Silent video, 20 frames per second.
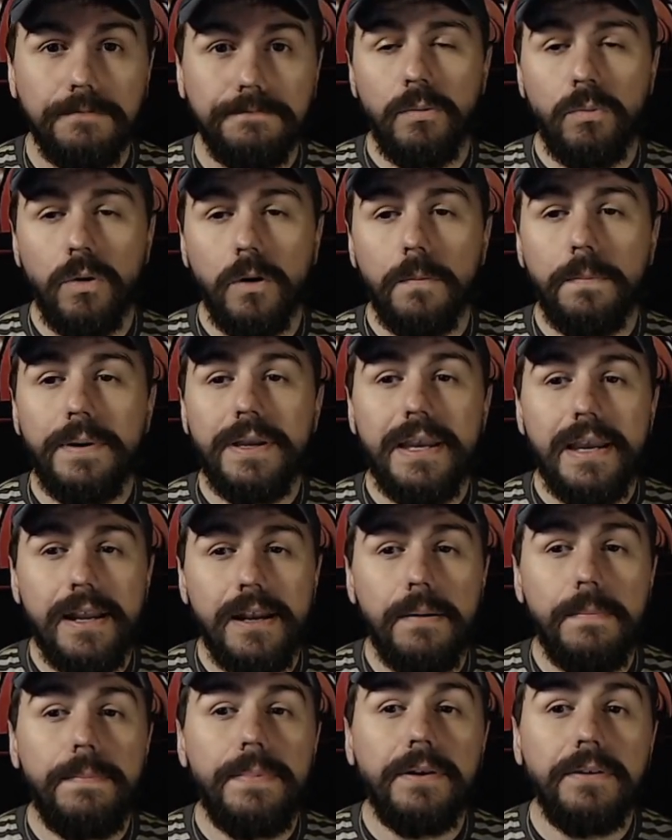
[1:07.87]
There will be
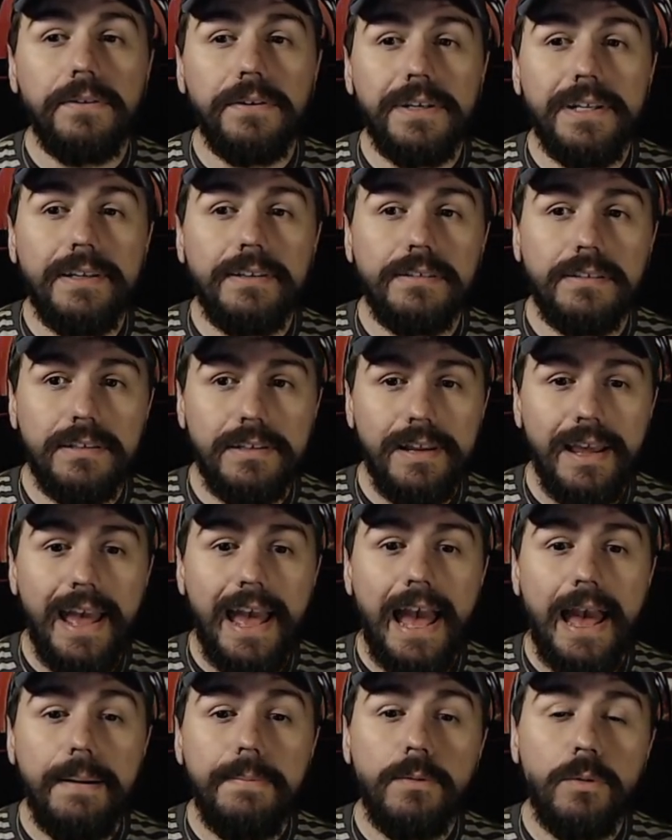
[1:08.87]
an abilities
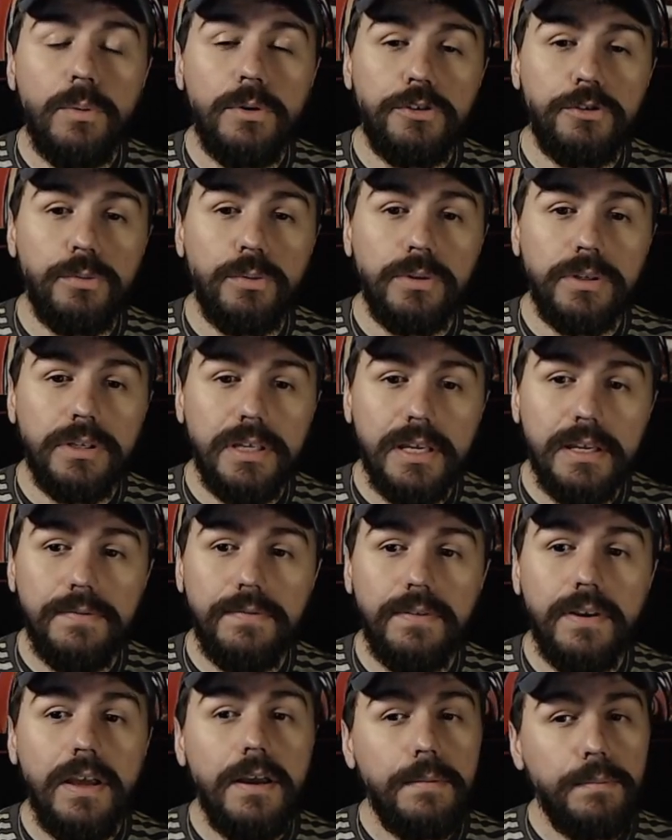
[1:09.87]
tab, which will
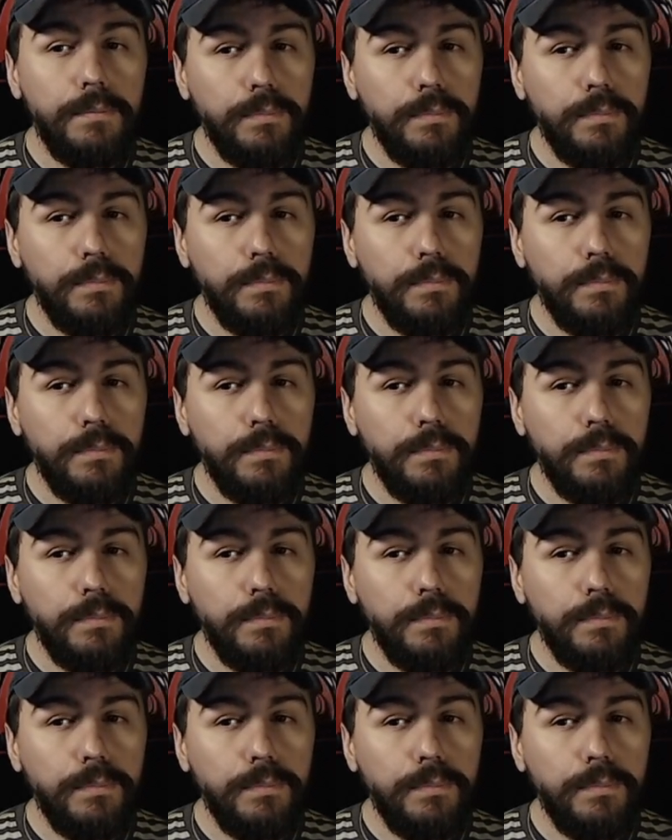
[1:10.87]
give